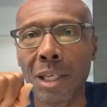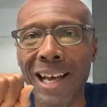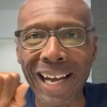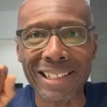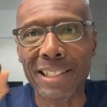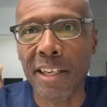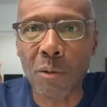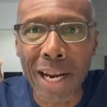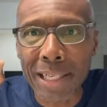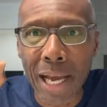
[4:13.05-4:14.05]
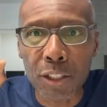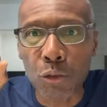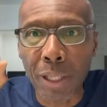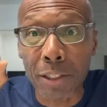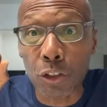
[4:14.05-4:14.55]
I can tell you right now, in
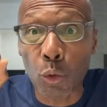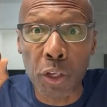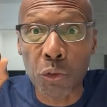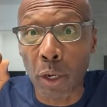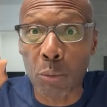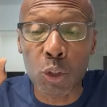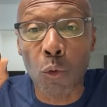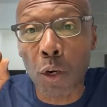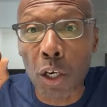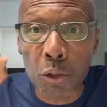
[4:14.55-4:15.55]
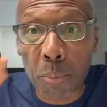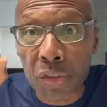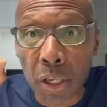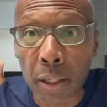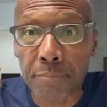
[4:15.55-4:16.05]
2023, it was over 100%.